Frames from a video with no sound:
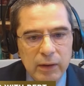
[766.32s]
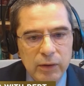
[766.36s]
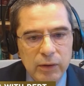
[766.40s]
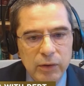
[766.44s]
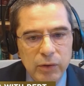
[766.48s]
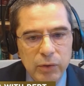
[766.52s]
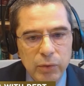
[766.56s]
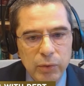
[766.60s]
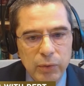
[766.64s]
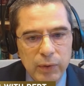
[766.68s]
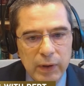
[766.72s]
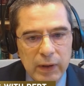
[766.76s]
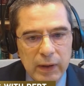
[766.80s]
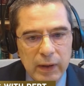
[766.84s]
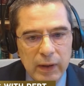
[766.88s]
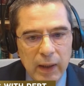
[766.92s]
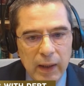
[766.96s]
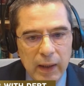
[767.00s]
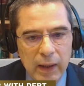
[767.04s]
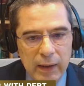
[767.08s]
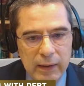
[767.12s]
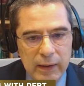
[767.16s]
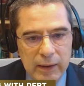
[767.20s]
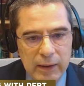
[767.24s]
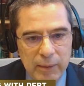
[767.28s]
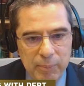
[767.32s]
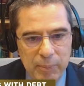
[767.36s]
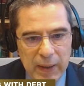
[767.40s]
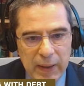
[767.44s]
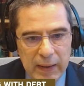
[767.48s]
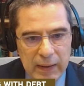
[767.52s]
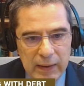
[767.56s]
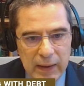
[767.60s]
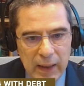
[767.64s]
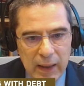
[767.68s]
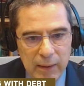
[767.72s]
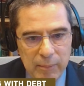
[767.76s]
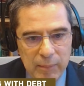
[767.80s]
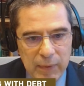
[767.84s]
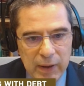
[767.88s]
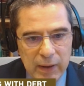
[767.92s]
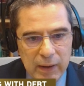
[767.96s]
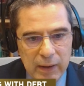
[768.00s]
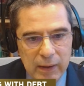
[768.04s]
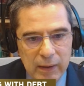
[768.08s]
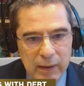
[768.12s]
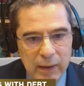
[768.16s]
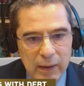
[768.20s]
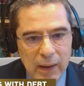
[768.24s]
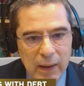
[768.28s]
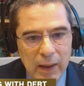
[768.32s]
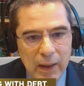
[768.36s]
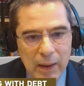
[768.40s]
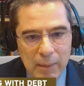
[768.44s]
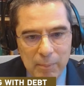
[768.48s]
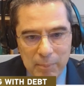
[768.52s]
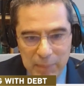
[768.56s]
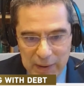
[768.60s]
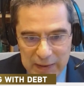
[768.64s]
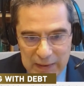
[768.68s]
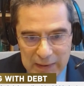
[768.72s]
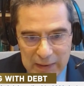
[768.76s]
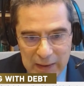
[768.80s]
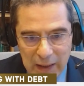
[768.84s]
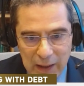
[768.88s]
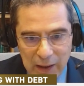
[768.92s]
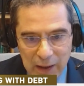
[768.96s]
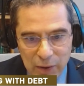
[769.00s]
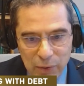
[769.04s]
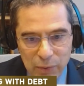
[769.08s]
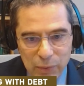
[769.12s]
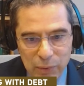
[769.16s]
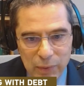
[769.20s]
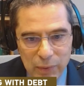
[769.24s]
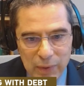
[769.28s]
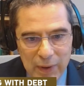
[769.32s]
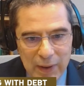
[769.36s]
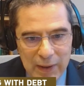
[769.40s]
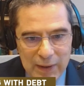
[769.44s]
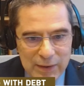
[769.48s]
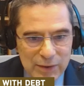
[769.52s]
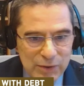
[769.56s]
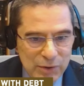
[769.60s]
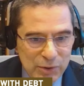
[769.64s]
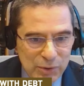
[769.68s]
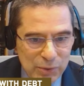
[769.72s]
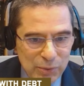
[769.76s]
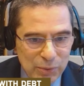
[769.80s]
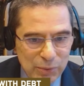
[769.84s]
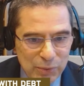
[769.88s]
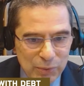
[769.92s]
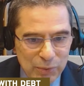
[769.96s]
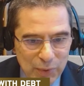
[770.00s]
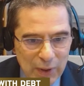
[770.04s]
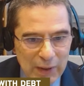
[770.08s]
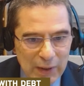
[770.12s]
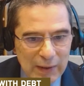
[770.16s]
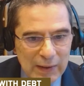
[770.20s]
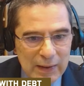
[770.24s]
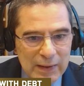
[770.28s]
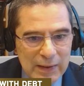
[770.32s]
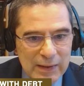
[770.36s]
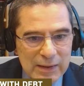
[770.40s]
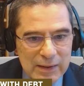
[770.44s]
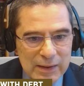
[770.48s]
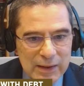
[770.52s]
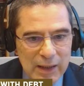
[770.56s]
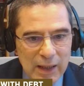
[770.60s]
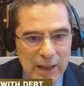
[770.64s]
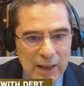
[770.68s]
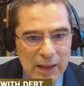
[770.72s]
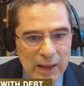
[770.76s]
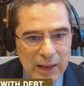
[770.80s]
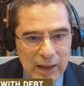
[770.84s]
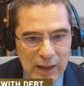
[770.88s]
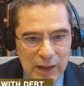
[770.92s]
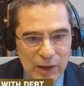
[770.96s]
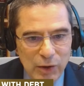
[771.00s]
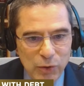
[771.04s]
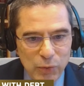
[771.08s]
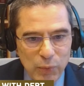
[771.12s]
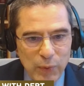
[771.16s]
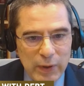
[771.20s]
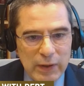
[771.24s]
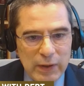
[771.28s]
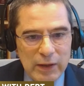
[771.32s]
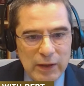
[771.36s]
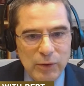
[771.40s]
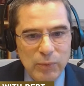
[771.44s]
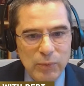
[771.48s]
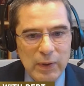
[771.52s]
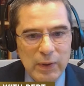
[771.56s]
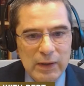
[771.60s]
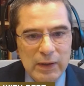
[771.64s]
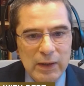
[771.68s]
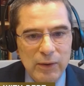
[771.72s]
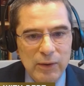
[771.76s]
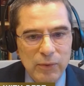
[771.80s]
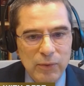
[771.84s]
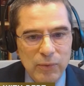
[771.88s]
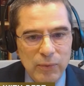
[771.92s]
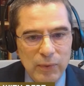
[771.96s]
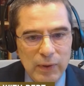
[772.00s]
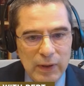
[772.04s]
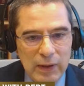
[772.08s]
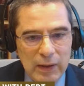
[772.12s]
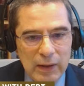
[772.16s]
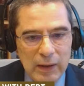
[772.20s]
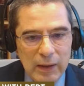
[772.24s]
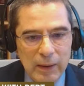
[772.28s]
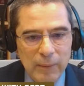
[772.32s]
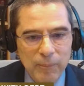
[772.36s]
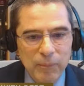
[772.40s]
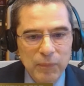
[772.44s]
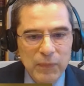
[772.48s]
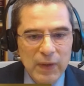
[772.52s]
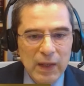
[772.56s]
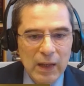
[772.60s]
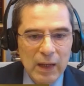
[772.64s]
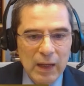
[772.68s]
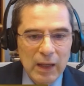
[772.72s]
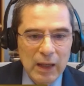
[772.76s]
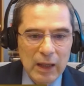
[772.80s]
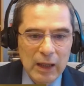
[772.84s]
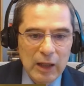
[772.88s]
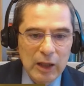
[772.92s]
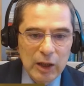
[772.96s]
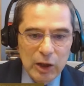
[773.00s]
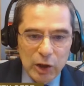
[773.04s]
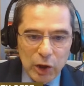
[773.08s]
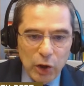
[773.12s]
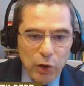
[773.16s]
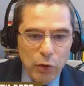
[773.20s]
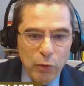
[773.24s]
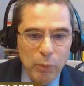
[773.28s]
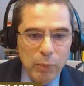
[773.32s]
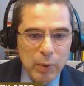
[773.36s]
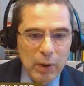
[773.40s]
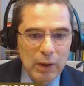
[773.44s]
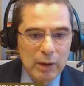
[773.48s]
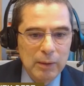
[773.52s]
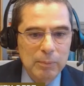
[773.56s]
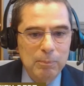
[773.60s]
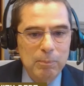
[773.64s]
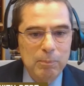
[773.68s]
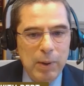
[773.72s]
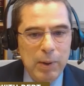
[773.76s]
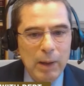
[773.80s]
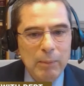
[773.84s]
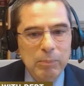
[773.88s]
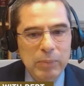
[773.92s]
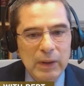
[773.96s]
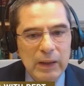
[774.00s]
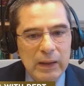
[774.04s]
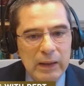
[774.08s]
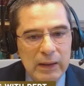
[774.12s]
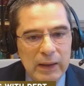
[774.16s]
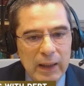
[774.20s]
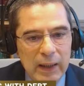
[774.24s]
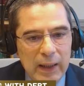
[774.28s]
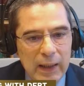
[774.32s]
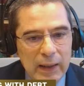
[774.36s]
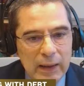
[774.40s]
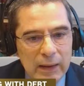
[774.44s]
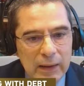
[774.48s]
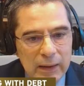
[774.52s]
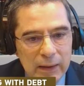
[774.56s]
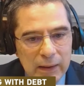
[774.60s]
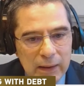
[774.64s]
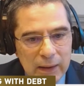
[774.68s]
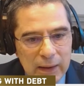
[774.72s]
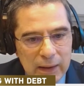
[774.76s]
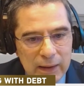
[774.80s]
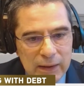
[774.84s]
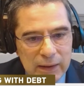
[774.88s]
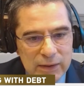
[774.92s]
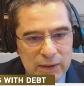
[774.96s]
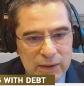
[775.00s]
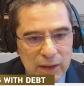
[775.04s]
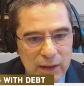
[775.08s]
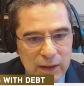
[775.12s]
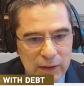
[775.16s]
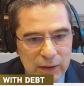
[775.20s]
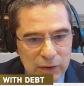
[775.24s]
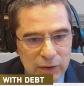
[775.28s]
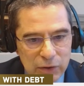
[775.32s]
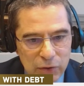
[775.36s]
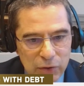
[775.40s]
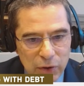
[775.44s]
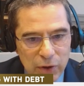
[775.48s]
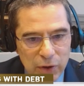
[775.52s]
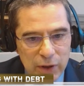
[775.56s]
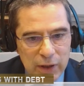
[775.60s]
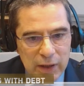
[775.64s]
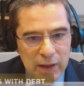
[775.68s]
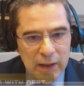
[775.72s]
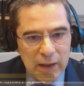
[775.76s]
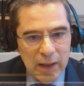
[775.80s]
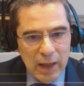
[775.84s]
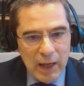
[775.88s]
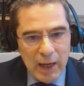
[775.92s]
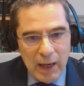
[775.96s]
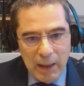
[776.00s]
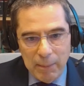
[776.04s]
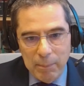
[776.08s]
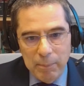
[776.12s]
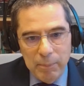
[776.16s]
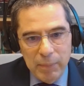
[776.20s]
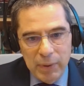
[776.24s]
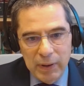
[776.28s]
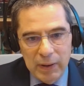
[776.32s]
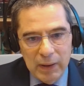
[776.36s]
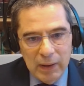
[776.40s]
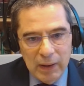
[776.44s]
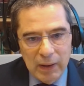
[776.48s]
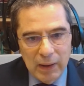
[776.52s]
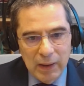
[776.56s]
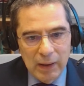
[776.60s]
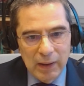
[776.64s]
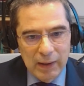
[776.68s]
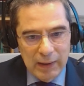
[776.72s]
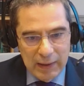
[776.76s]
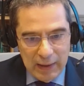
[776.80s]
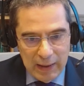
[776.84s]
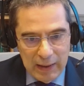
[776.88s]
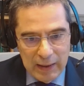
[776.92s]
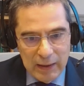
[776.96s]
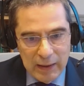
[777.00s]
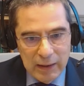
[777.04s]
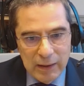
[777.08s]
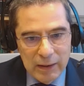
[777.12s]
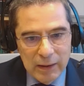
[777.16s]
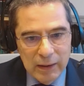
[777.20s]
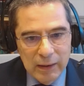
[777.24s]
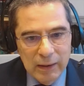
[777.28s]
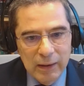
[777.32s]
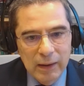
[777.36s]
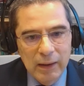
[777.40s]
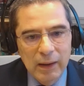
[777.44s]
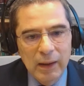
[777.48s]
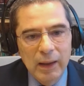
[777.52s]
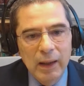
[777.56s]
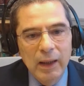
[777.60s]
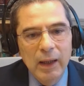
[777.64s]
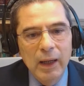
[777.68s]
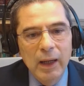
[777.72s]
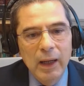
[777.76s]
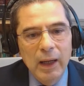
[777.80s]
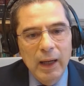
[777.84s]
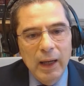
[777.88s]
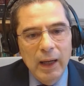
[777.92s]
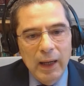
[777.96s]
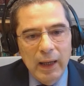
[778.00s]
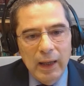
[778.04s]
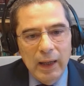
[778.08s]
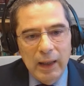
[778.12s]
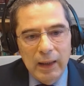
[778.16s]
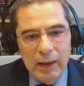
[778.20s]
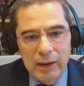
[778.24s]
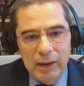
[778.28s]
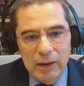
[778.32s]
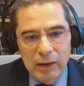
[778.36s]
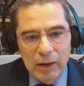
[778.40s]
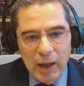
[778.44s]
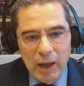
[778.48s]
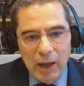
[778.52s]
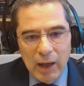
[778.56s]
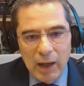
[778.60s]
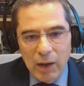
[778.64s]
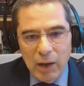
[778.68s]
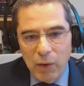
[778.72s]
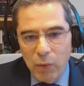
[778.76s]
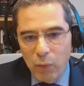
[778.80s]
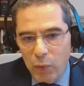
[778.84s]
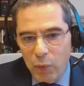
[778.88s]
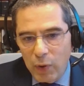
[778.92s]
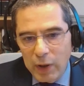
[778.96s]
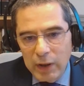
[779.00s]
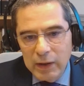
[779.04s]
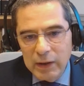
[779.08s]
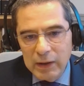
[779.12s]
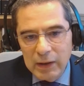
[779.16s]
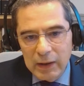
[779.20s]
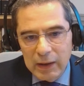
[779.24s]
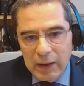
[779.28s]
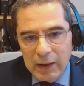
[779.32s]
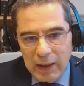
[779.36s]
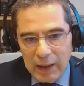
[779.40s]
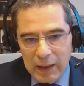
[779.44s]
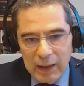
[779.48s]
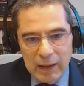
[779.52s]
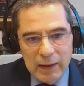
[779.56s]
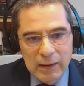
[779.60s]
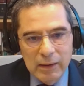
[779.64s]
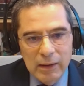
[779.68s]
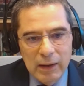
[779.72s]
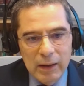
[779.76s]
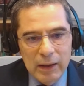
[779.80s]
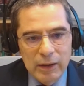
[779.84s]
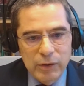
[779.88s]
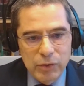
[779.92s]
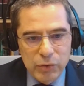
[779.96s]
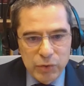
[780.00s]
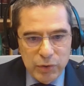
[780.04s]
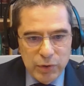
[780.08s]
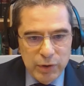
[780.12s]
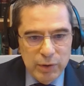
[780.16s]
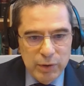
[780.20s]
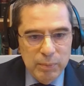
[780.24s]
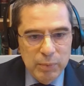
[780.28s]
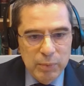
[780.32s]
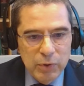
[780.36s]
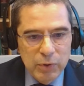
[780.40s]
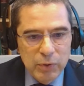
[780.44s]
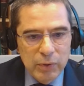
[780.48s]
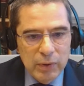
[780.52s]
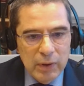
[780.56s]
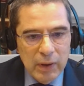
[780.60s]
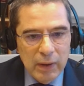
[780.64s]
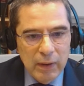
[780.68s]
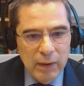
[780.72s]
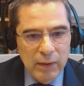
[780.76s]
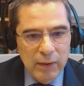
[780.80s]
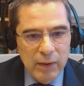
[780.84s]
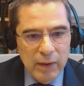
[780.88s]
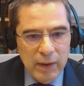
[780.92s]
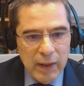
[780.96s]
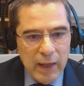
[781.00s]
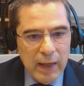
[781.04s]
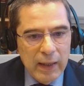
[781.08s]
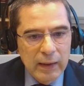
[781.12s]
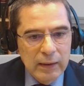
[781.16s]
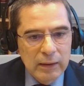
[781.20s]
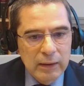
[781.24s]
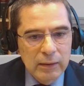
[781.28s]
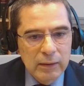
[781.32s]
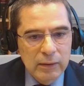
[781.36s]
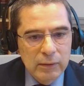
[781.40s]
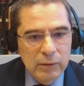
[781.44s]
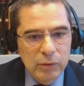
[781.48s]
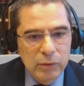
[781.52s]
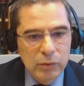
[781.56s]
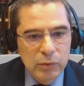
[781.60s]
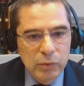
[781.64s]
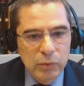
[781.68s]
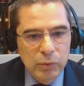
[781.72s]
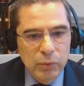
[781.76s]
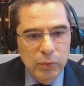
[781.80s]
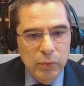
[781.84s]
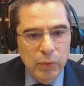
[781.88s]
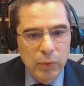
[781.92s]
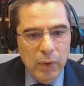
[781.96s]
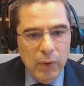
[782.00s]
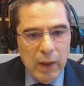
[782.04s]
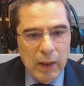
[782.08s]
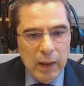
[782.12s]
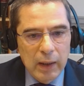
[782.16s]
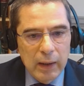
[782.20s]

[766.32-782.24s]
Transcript: during the pandemic. But now, as you rightly say, in 2023, global public debt is turning up again. And one can attribute that to